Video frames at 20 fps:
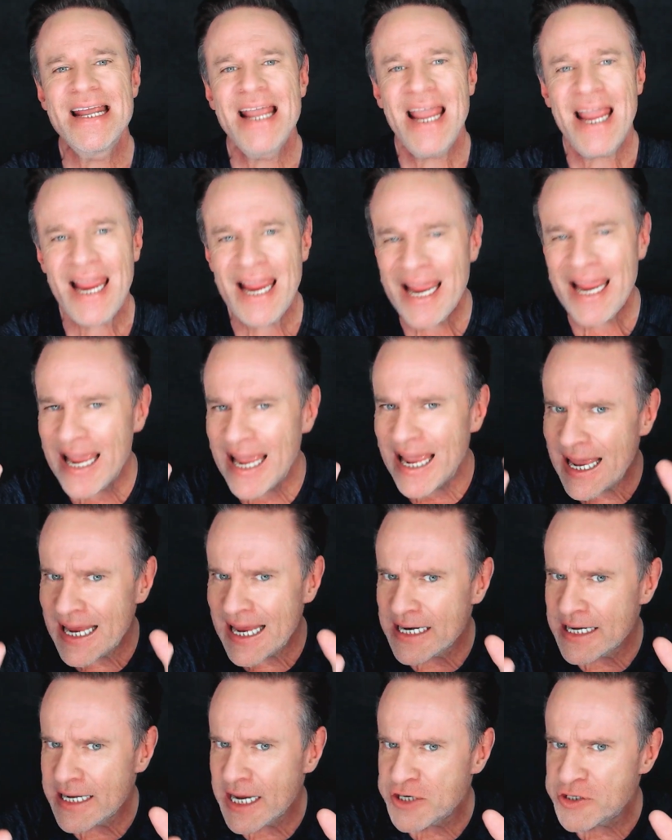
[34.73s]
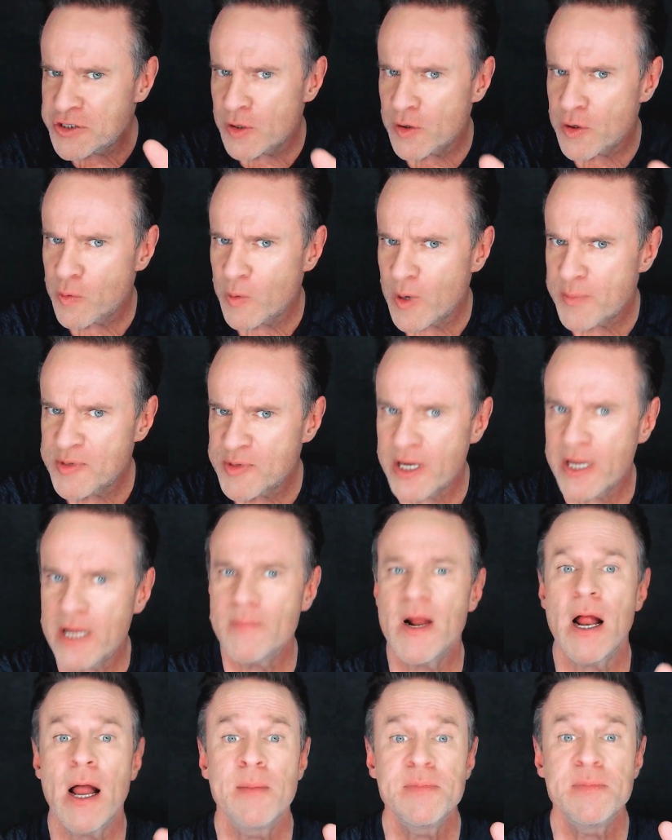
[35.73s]
And in case you don't know what I'm
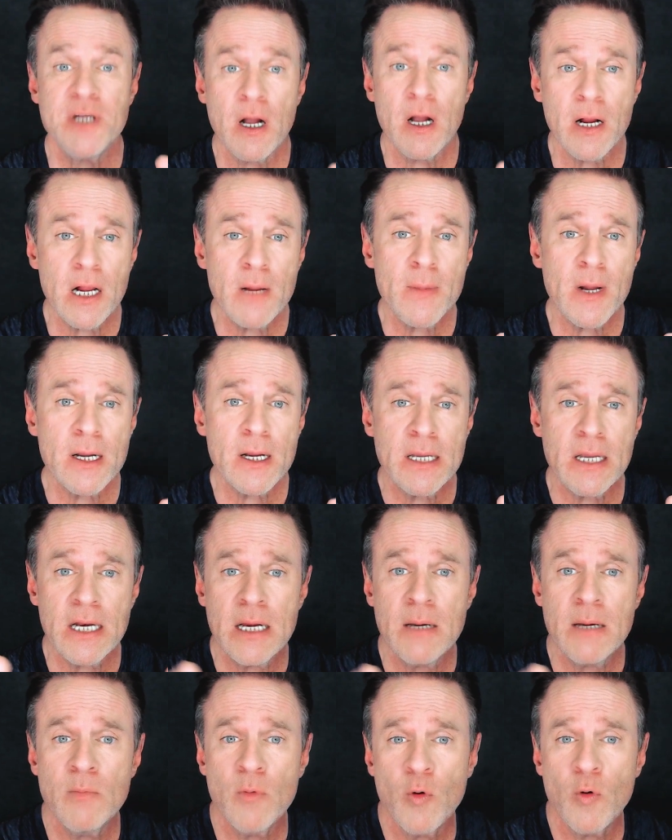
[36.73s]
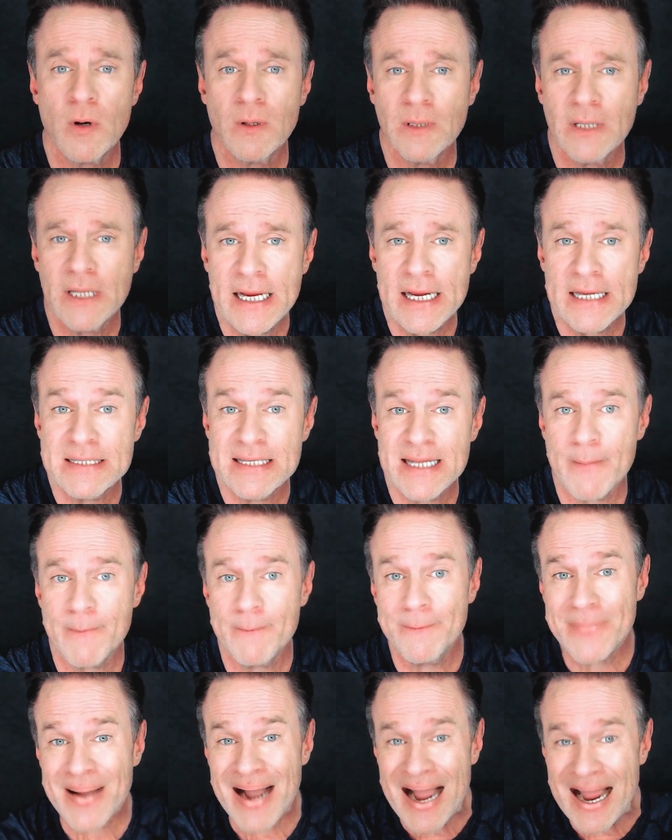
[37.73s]
talking about getting more leads
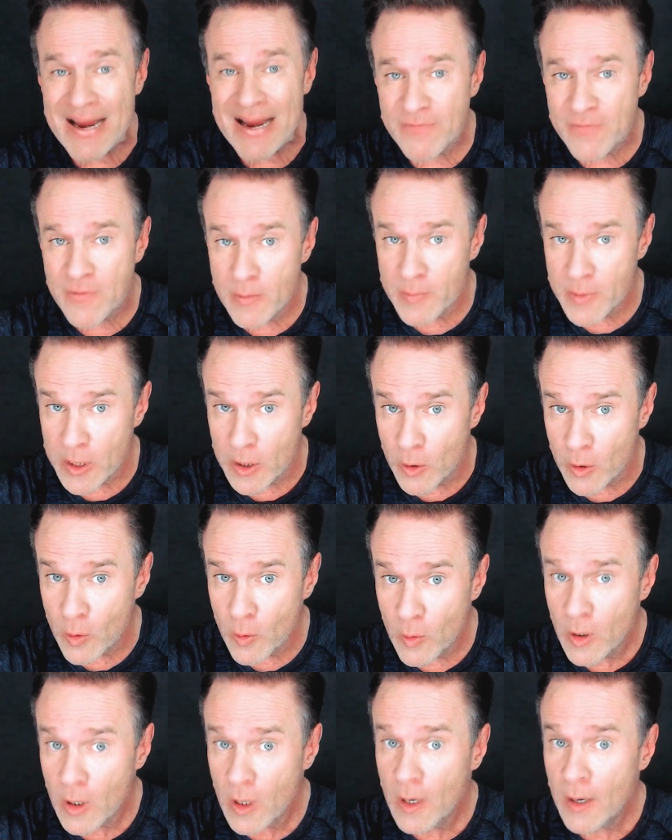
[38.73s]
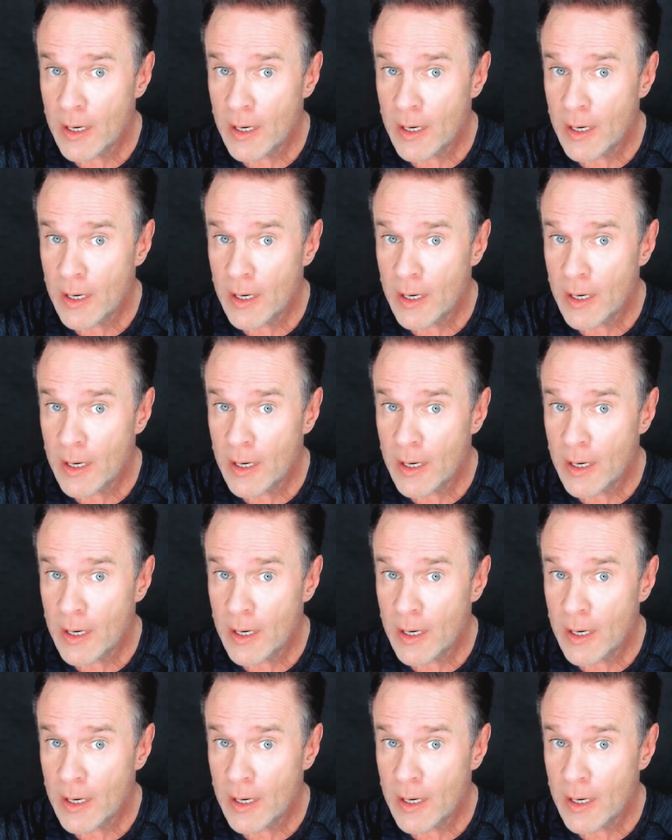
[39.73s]
that buy from you.